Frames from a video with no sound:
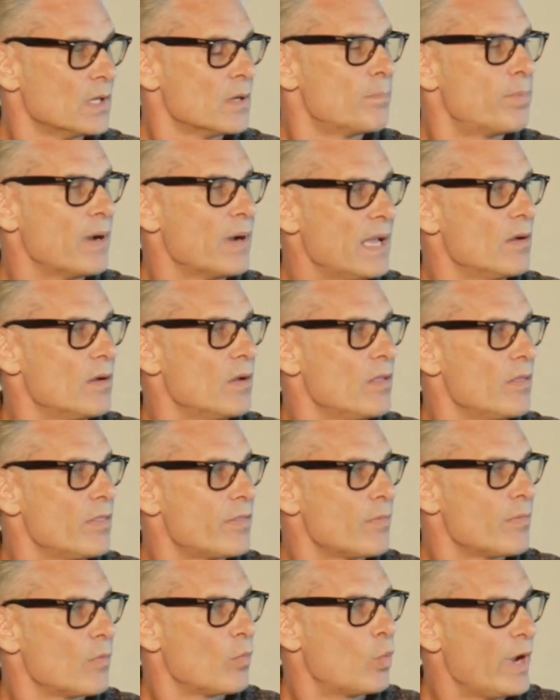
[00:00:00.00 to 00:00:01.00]
But
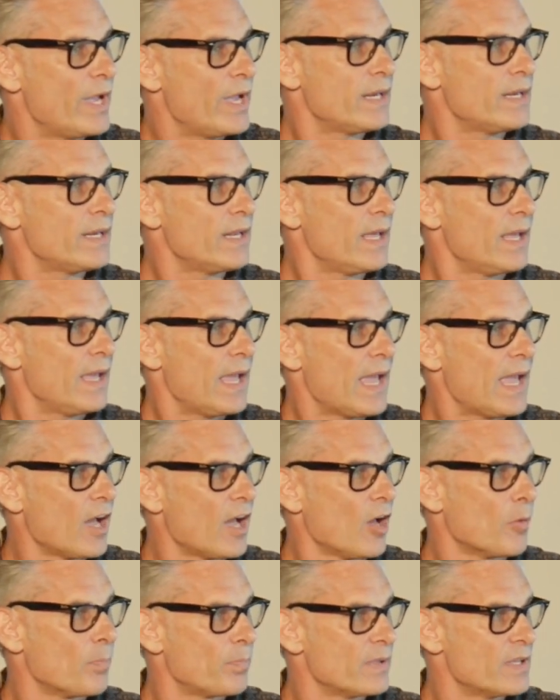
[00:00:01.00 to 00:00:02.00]
when
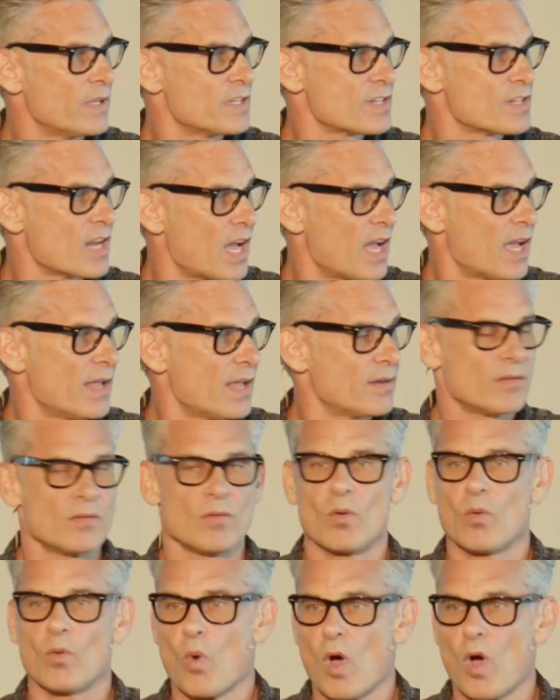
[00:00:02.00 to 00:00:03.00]
help is not
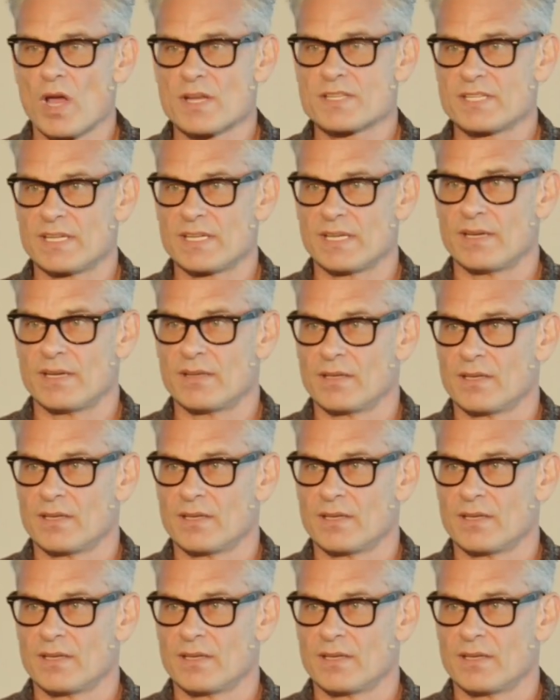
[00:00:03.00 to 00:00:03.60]
wanted,